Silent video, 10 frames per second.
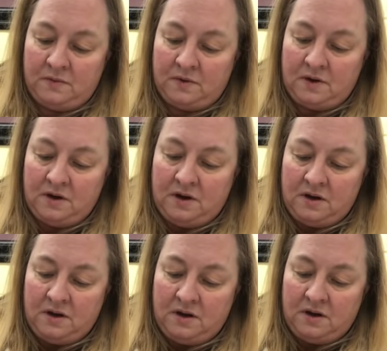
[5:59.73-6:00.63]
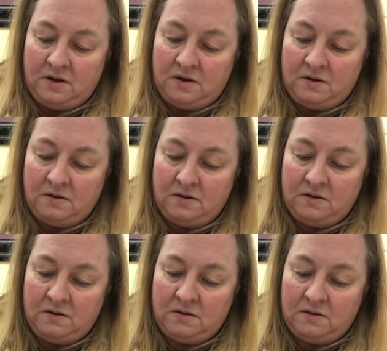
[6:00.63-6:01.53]

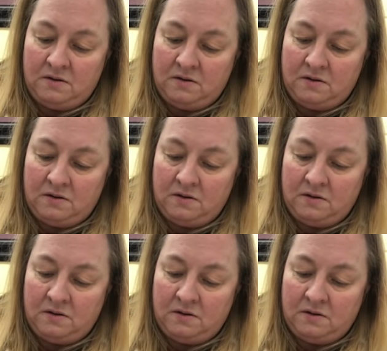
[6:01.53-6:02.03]
No one is speaking in this clip.